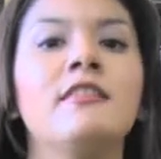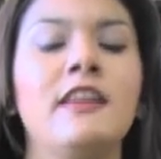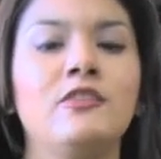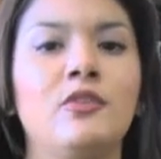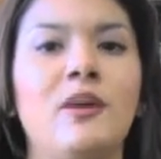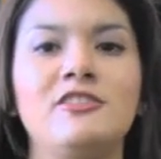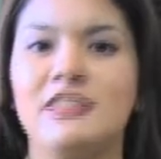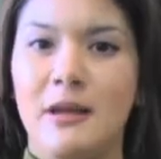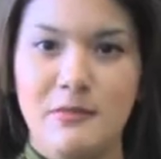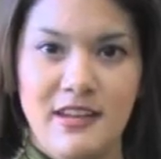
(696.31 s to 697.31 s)
Thanks for
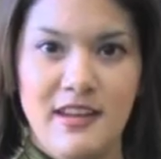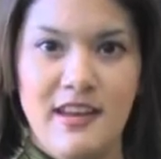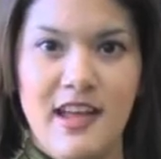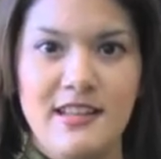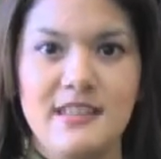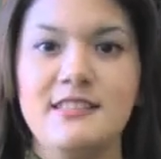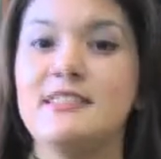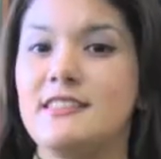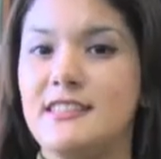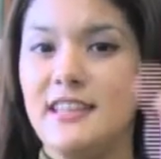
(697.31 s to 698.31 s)
watching. I'm Nikki Hernandez.
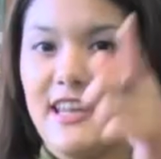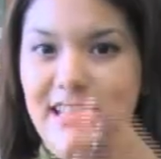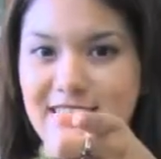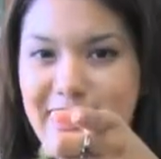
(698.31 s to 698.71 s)
See you next